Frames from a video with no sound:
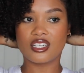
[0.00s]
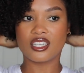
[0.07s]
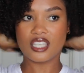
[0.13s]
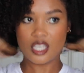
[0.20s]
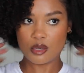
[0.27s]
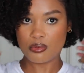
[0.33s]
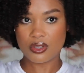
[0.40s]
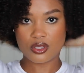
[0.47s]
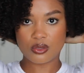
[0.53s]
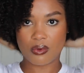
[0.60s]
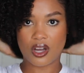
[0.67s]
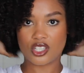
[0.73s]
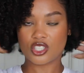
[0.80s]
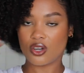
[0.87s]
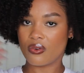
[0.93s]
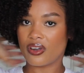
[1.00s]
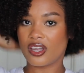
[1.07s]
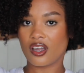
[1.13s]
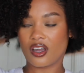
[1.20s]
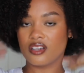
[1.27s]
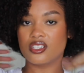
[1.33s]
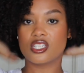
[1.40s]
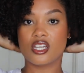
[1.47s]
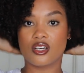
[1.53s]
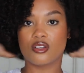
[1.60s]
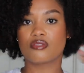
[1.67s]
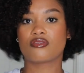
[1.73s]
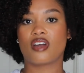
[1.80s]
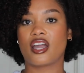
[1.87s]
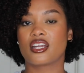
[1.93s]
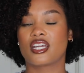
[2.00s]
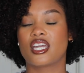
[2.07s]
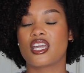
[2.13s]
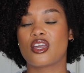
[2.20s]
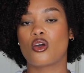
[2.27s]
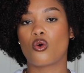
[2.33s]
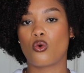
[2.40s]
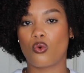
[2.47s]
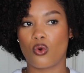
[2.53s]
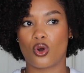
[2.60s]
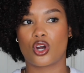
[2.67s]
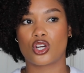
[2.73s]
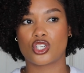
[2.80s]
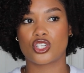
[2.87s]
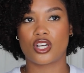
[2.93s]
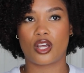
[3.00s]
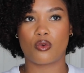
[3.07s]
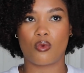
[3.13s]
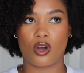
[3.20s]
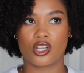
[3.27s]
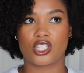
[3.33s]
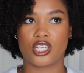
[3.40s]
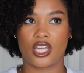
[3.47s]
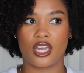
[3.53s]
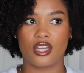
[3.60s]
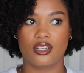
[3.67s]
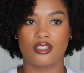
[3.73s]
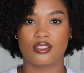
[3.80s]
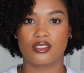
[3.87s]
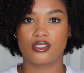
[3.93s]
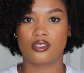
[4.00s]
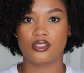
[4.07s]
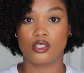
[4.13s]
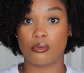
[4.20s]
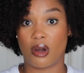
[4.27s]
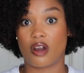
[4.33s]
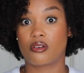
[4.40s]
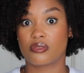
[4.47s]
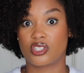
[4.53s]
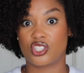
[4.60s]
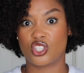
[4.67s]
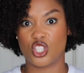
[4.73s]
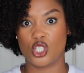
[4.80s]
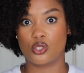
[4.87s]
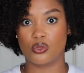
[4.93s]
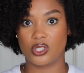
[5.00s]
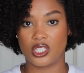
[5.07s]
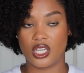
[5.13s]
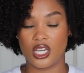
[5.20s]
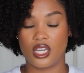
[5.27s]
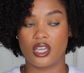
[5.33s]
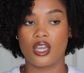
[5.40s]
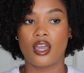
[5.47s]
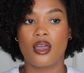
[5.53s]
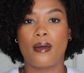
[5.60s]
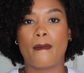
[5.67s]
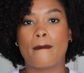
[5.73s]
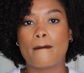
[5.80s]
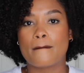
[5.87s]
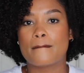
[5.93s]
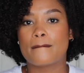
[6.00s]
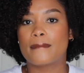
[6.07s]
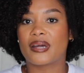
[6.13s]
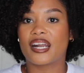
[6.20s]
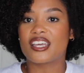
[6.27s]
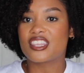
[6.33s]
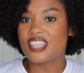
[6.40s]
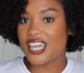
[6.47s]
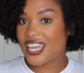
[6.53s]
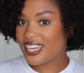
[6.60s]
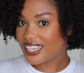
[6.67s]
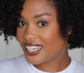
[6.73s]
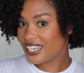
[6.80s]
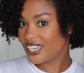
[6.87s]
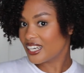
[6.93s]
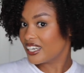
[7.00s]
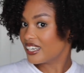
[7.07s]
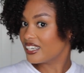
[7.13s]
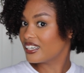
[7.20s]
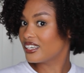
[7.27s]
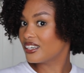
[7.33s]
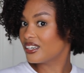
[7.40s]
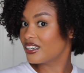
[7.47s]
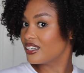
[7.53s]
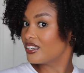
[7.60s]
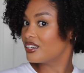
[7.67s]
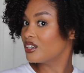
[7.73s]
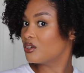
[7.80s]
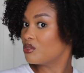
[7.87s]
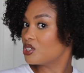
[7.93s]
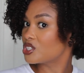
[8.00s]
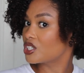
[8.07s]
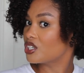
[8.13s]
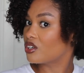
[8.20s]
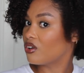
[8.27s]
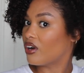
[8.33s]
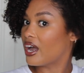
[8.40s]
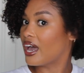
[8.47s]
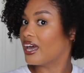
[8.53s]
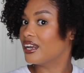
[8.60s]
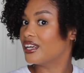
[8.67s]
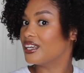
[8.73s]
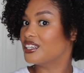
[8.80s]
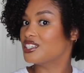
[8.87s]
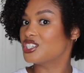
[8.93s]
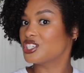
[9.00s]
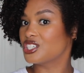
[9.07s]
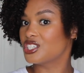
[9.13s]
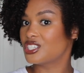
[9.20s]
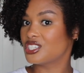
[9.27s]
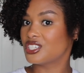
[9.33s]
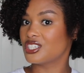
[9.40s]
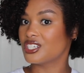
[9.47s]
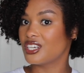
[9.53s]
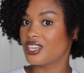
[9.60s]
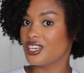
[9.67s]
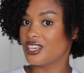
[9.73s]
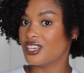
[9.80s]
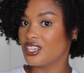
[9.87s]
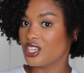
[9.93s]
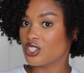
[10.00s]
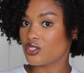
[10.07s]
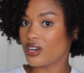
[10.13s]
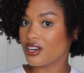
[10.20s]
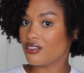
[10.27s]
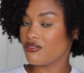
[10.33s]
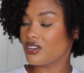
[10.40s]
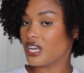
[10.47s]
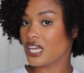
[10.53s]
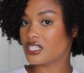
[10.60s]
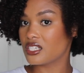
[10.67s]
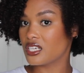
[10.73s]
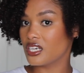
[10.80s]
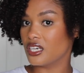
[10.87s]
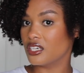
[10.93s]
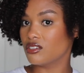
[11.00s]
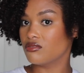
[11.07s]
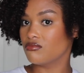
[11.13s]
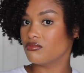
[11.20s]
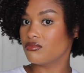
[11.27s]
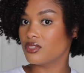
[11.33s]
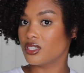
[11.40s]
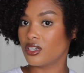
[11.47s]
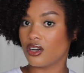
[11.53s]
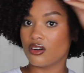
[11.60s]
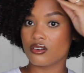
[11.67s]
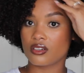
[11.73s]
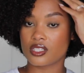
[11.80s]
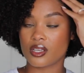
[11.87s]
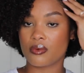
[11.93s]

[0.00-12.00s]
keep this wash going until Friday or should I wash again tomorrow which is Tuesday. But I think we're just gonna go ahead and just try to finesse it, you know? Cause I